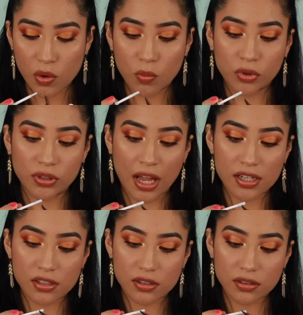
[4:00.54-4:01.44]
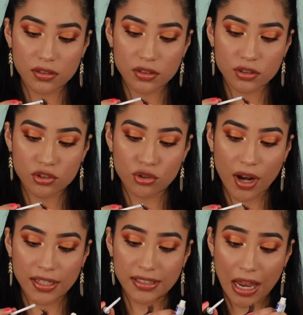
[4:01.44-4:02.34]
will not
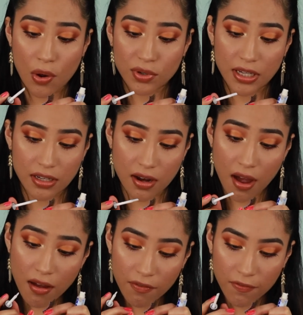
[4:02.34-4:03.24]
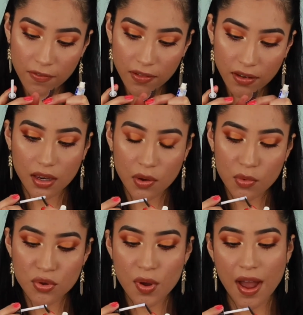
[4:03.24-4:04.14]
dry down enough, and
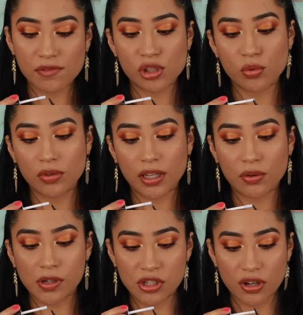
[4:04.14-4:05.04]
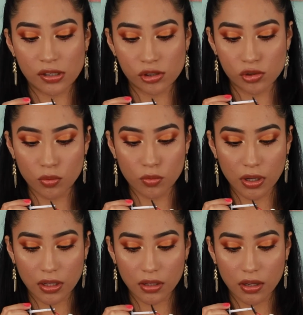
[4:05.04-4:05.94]
when you have too little, it dries too
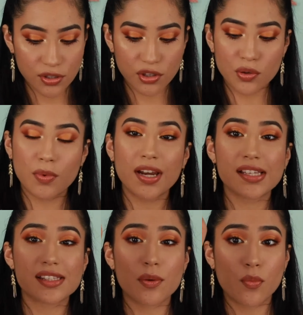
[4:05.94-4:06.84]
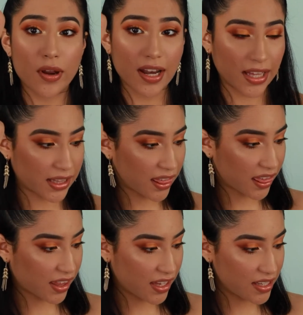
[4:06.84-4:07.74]
quickly. So you want it somewhat like
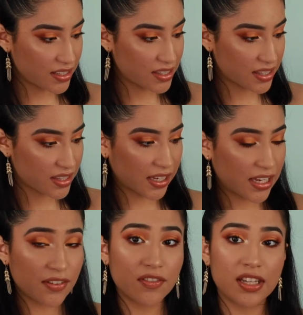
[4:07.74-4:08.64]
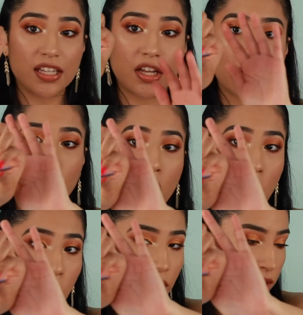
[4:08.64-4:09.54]
this, evenly
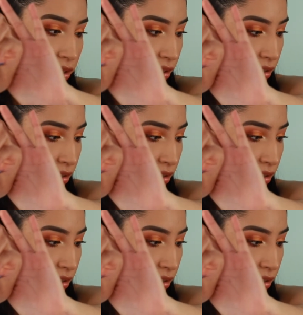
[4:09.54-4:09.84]
coated,